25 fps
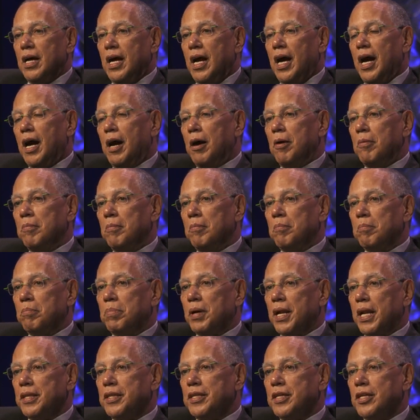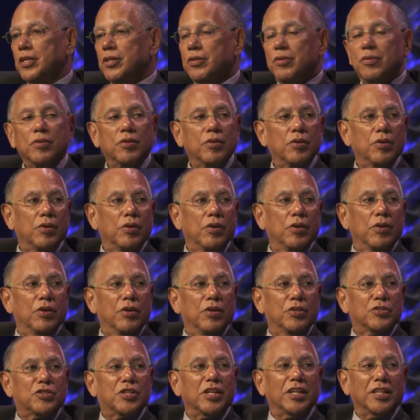Um, like selling
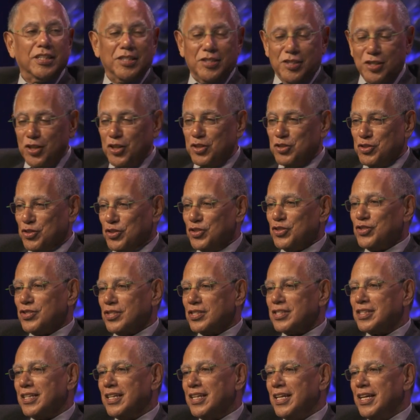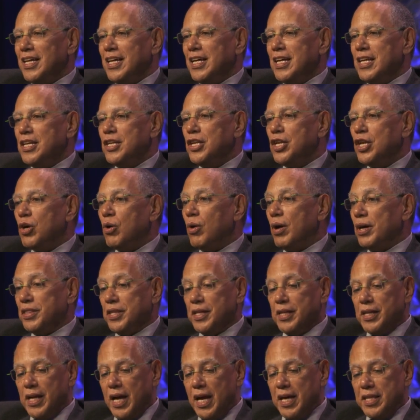toasters? Selling toasters. No, I
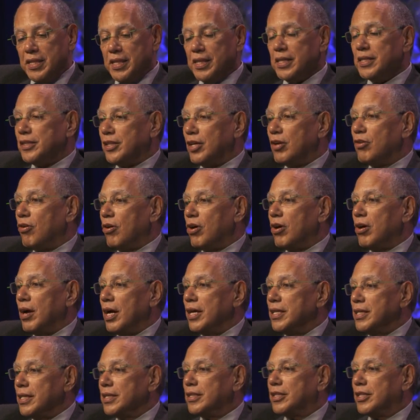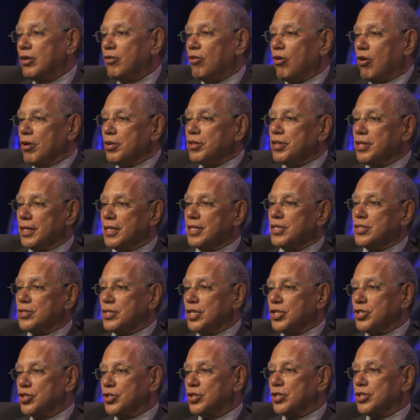think, I, think there are, I think there are things
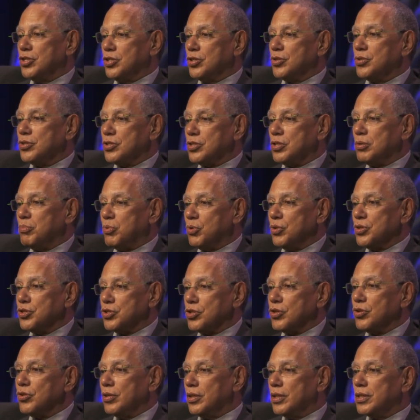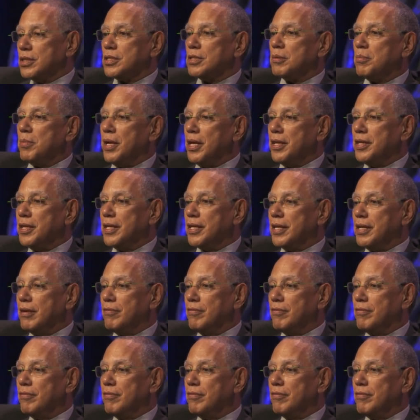that you can do to support journalism those. I mean, I think